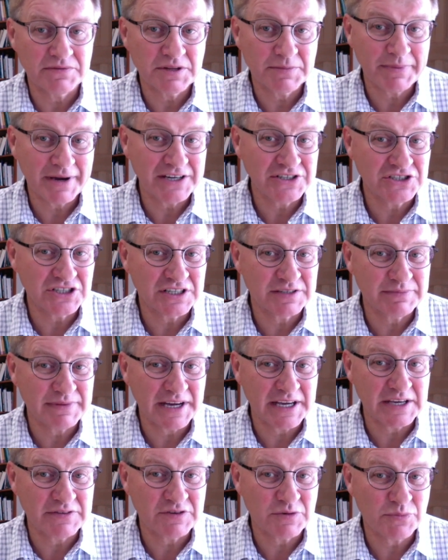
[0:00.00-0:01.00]
the patient
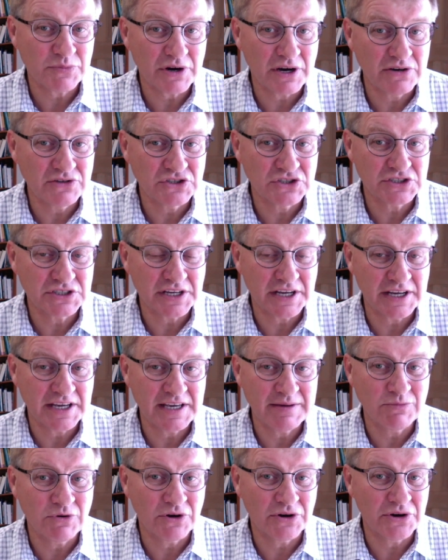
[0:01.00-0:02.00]
may have approached
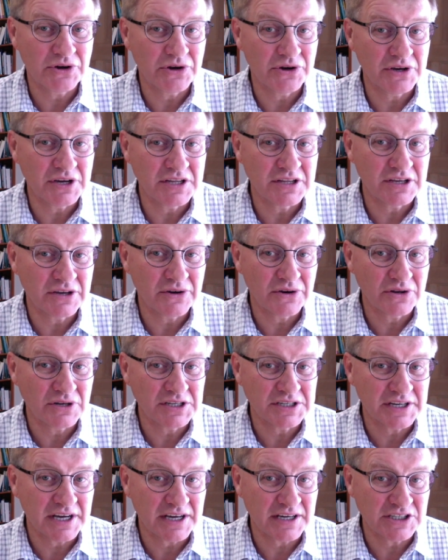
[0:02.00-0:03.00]
him or her in the
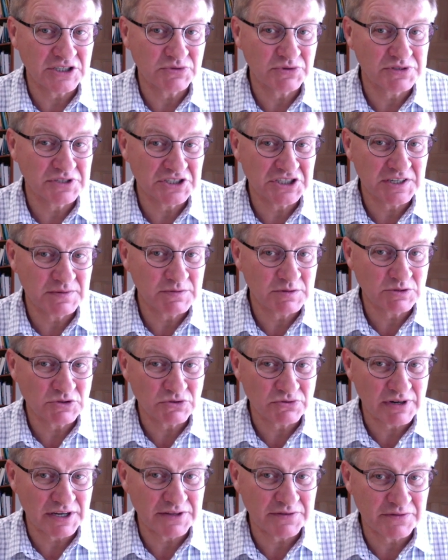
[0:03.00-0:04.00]
early days when the symptoms
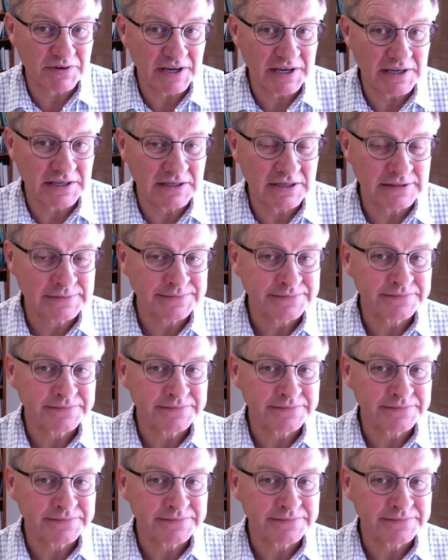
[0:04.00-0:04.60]
were rather vague.